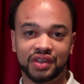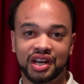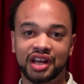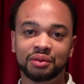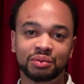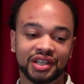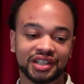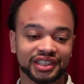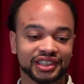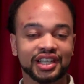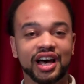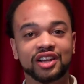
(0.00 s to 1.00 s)
And I ended up getting
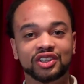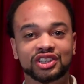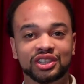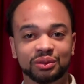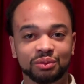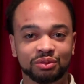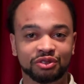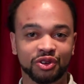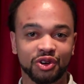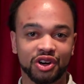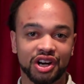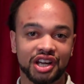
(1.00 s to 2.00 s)
this scholarship
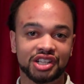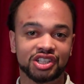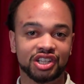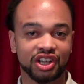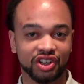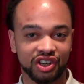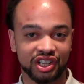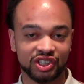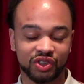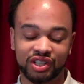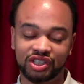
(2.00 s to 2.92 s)
for engineering, so